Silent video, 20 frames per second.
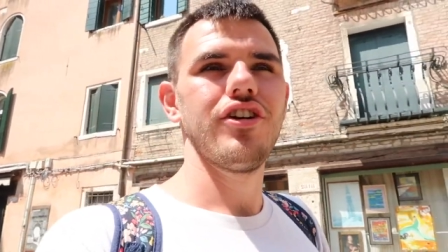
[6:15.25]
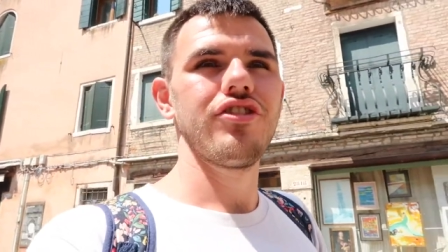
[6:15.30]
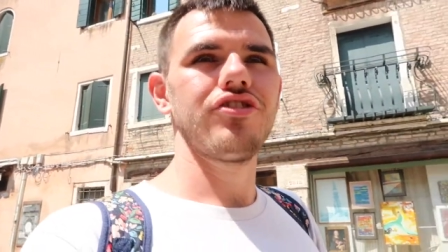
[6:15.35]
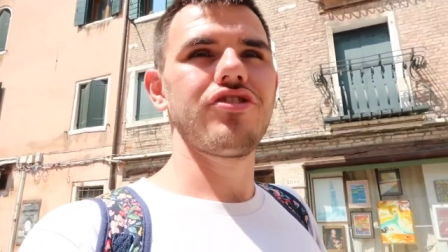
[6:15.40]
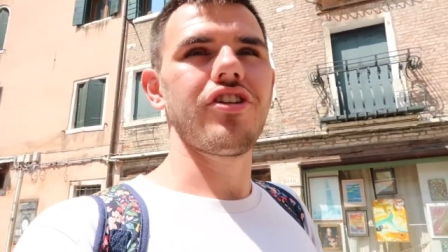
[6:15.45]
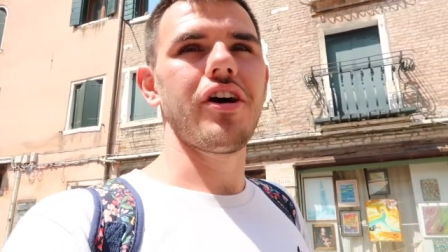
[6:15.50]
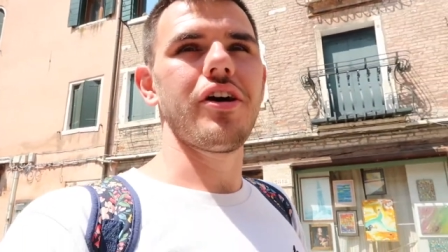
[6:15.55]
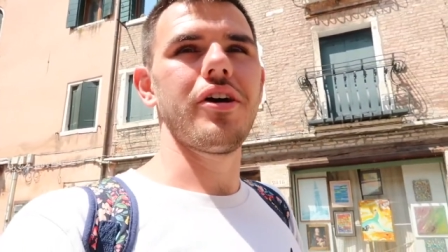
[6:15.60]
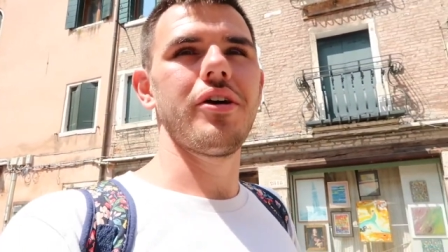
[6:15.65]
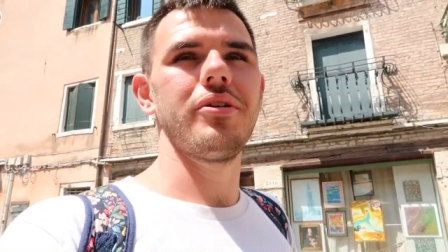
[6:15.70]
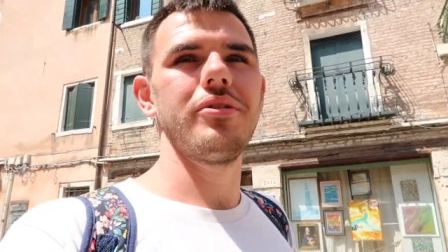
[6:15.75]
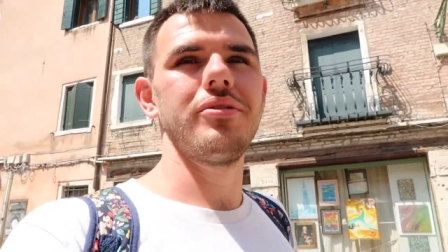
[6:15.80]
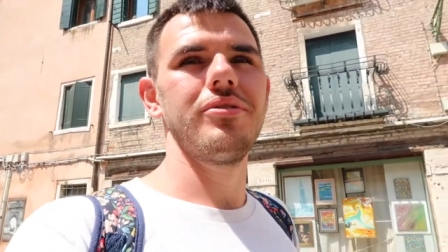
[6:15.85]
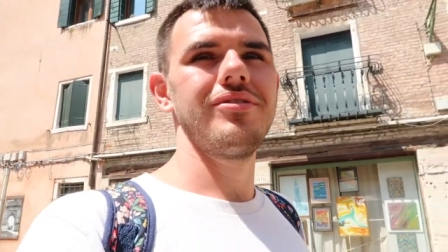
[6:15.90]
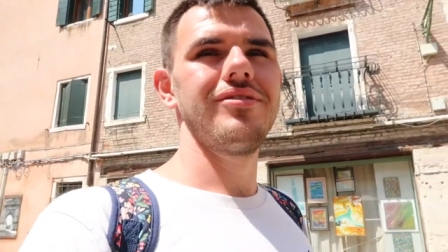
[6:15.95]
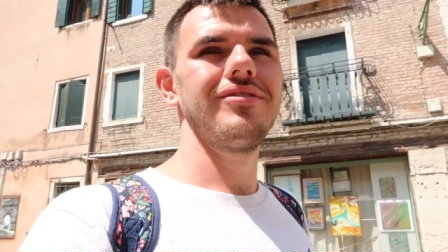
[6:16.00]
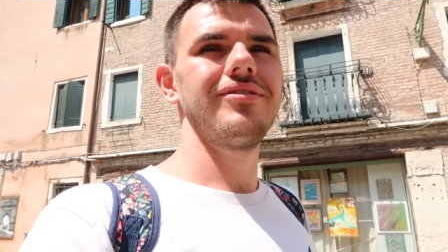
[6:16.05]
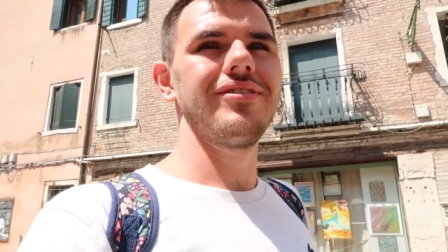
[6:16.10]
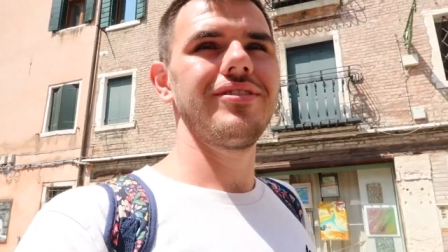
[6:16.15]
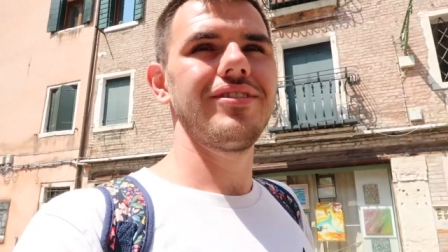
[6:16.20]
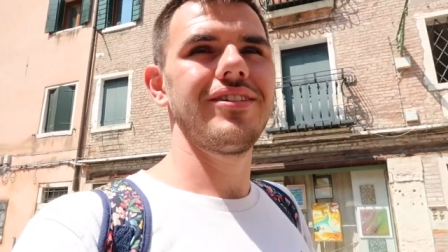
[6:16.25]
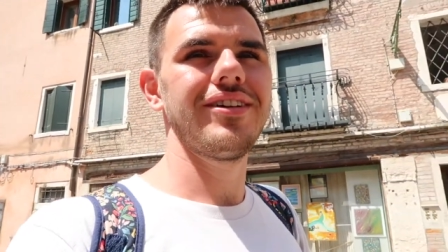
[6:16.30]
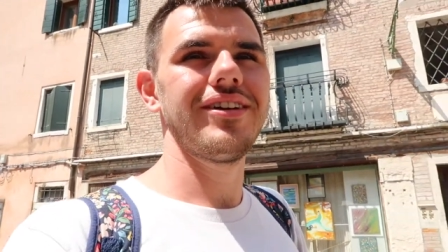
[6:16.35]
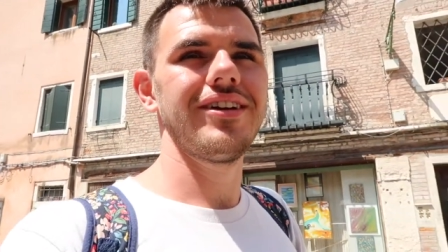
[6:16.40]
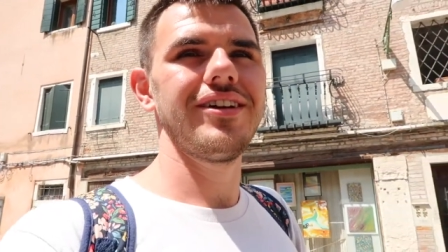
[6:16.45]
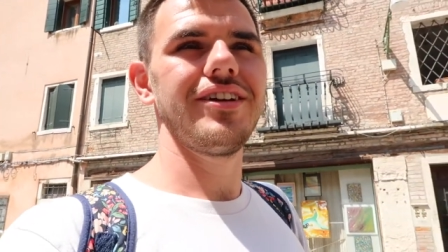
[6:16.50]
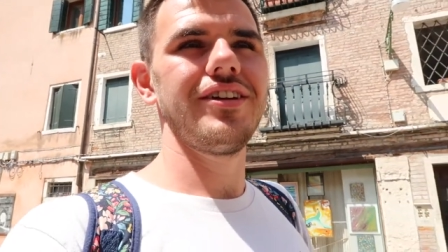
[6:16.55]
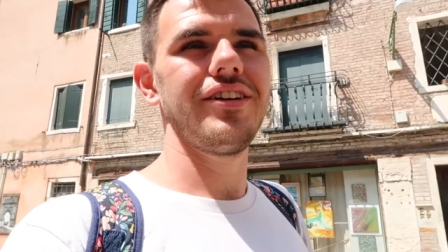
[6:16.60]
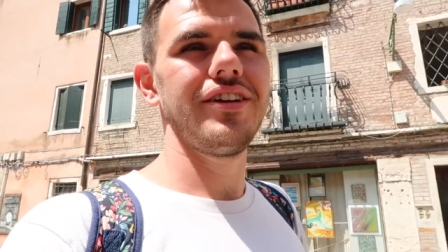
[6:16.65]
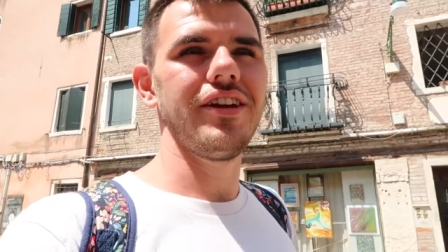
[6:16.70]
So,
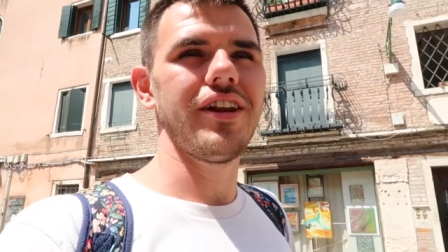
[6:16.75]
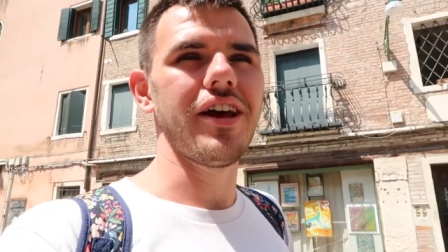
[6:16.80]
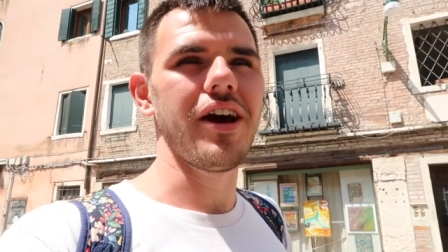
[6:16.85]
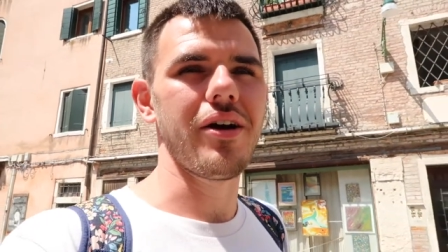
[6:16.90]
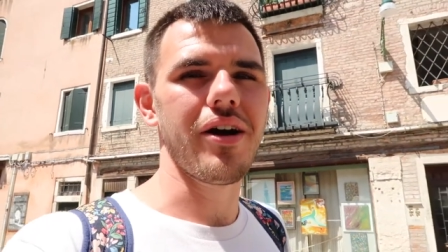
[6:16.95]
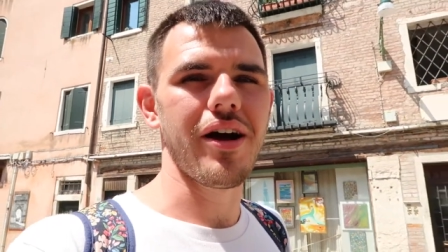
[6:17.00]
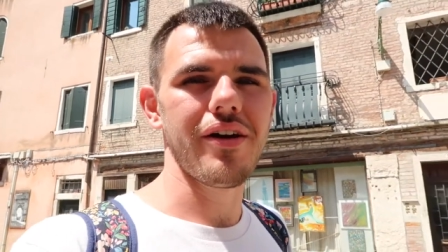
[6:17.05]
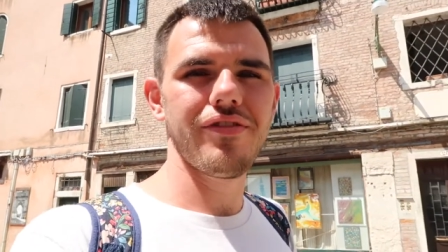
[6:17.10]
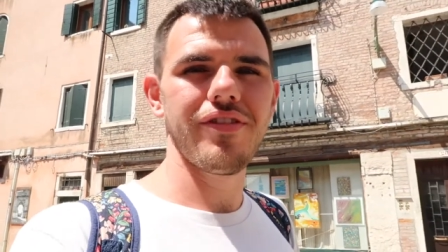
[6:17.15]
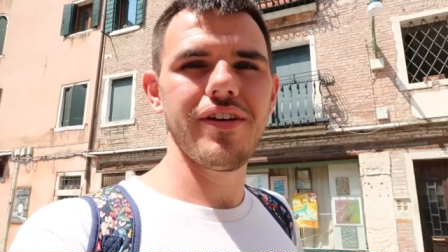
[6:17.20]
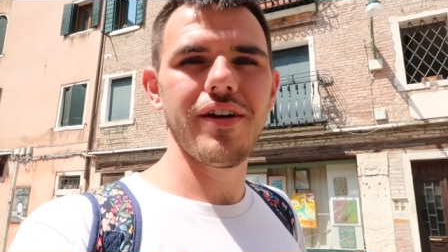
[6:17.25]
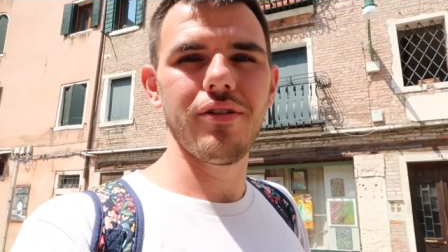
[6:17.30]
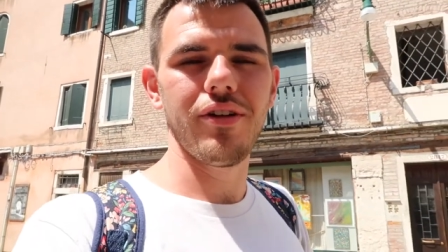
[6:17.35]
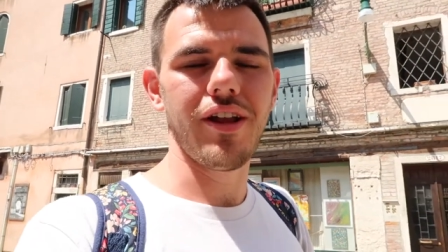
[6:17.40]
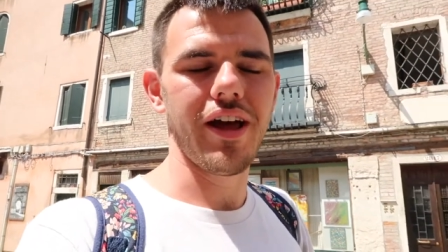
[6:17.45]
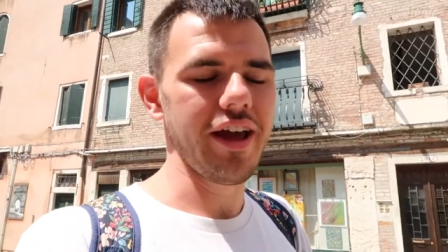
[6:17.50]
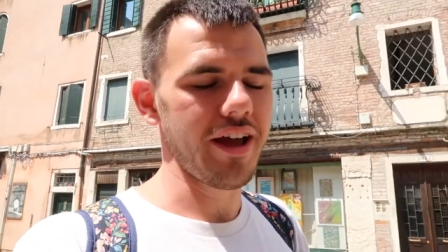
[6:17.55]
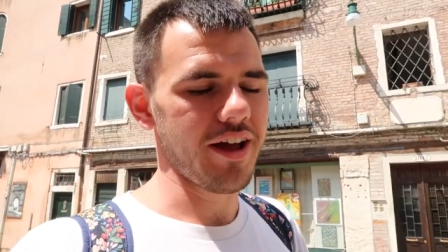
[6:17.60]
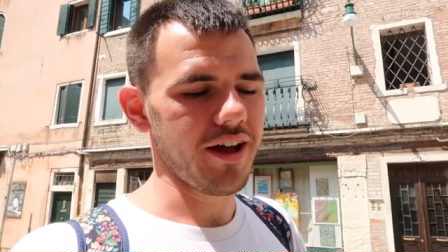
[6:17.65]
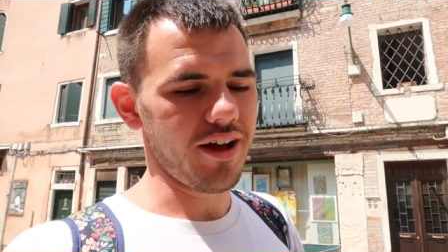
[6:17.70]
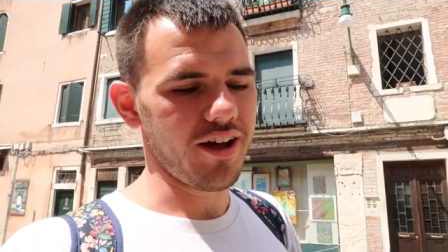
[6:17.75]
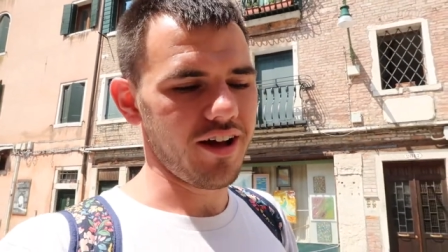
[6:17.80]
you know, I feel like